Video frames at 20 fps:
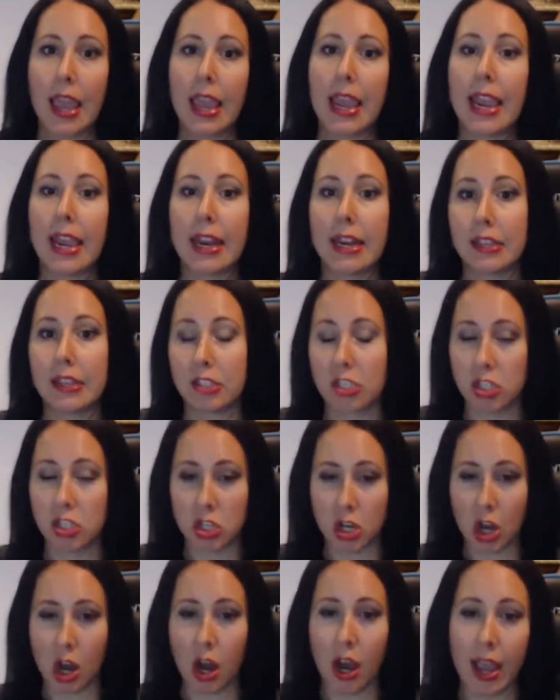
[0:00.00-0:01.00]
it is
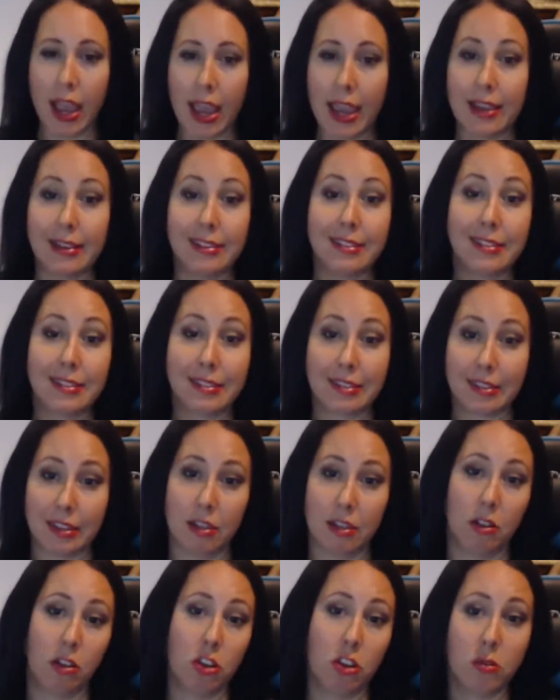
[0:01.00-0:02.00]
not a
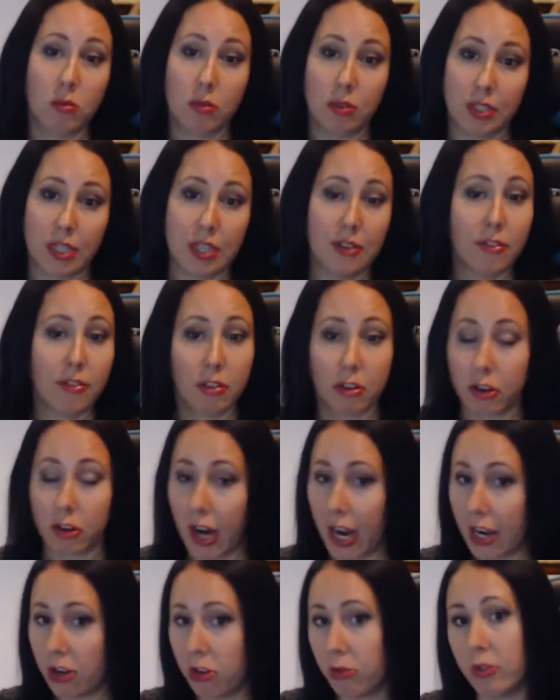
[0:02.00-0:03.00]
skill you will need for
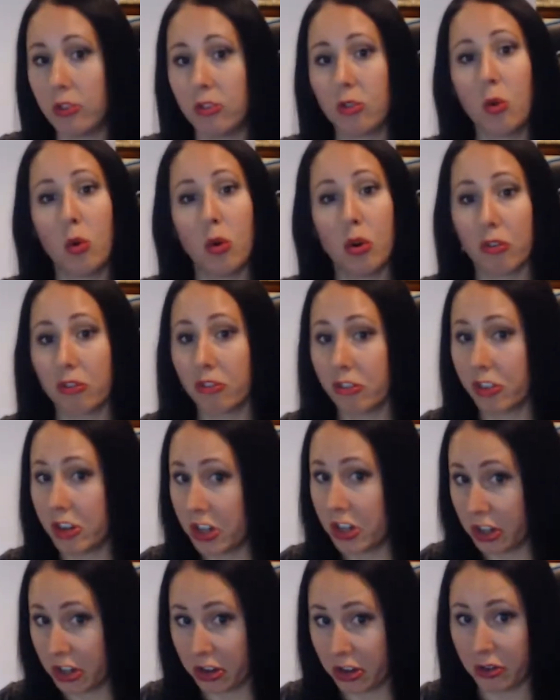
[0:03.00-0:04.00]
graduate school, for
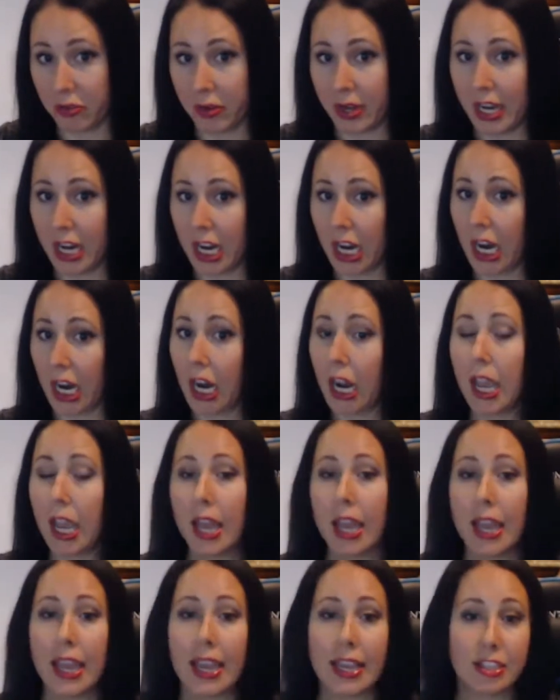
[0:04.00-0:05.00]
your career.
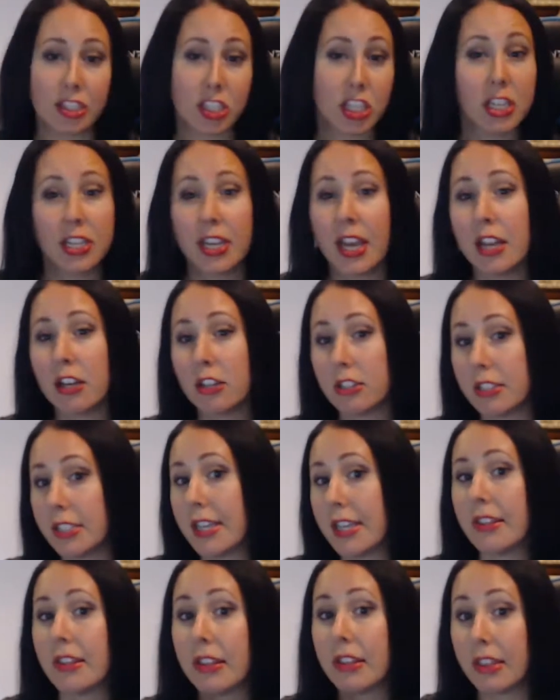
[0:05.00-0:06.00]
It's good to
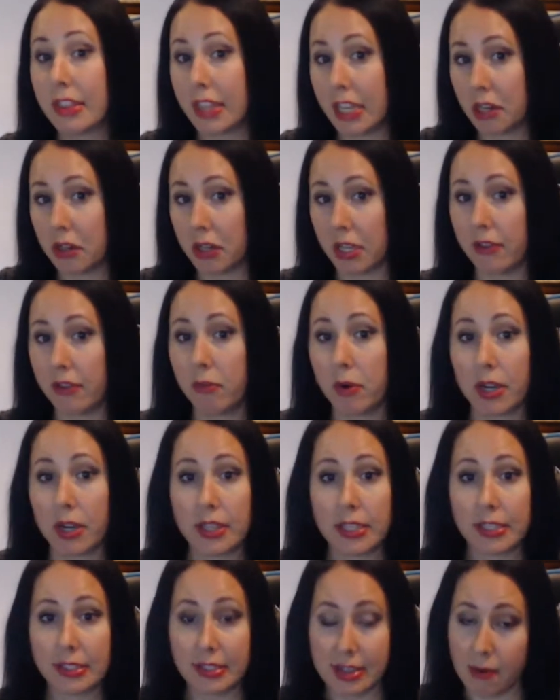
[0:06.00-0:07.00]
understand the theory of where
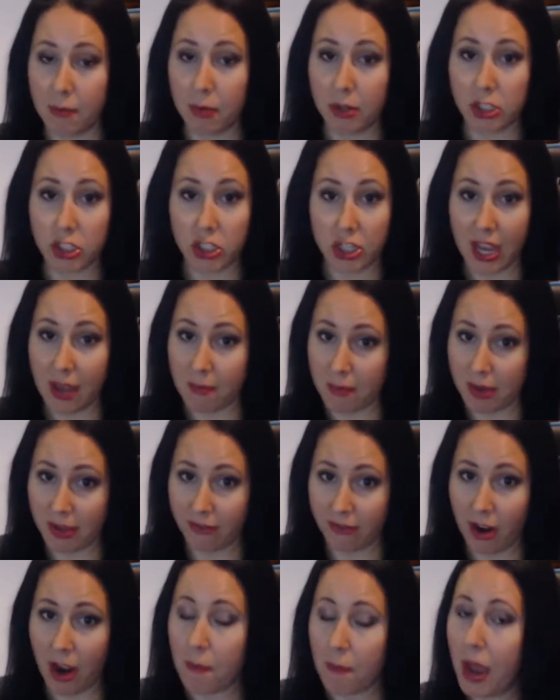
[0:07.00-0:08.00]
these numbers are coming
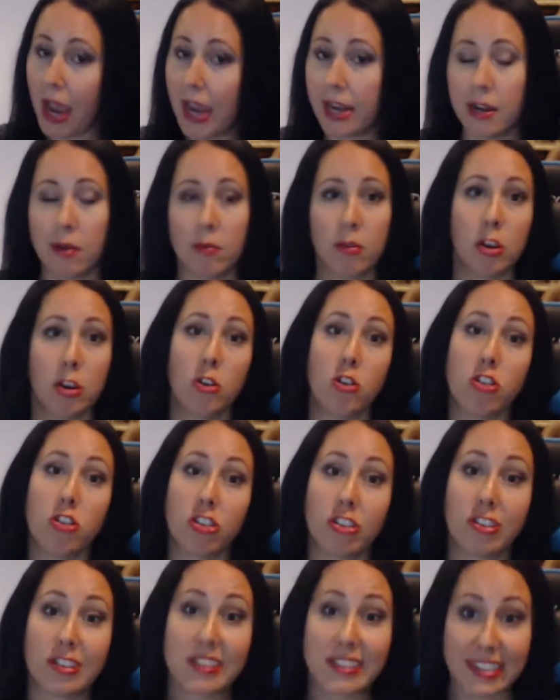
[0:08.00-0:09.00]
from. I don't want you to
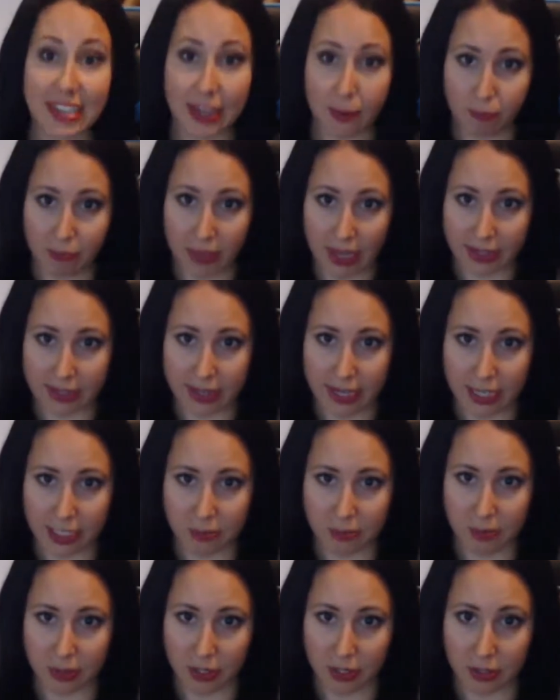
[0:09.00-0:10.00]
just skip that
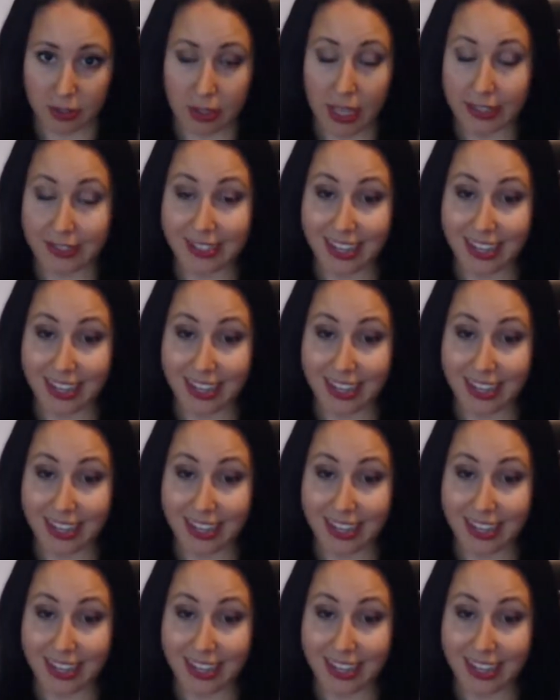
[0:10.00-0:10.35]
textbook, that